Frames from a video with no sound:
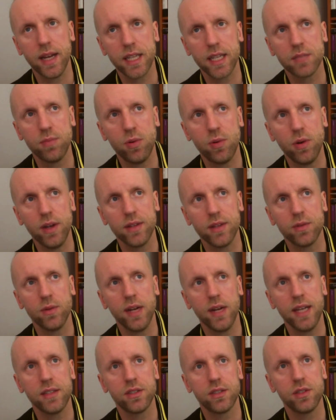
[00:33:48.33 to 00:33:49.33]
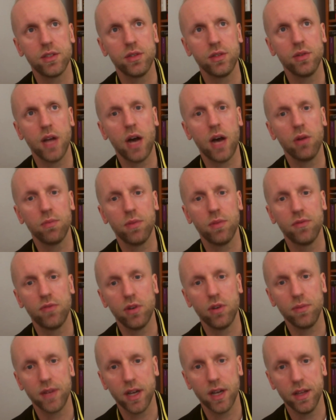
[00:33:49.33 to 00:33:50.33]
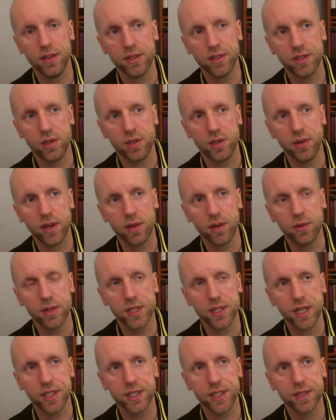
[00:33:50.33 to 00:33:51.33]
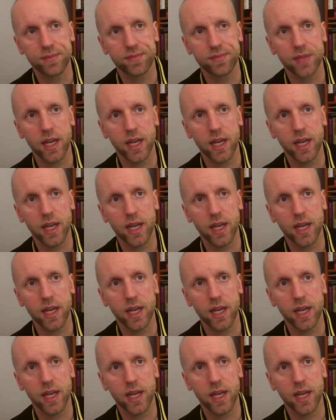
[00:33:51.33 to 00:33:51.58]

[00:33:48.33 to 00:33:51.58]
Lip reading: point relates to outperforming others during a recession.